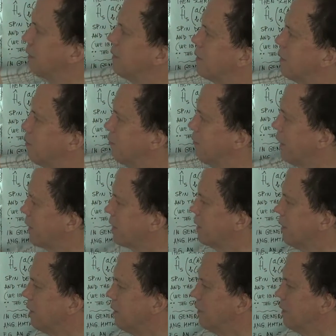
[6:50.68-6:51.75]
some
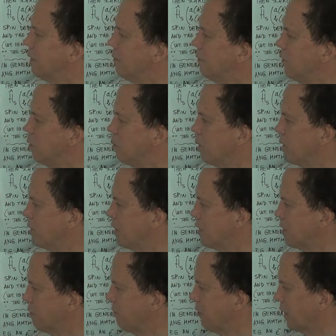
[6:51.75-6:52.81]
factor,
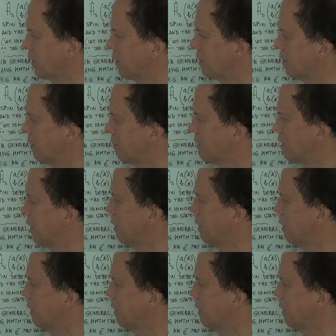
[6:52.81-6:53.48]
normalization factor, so that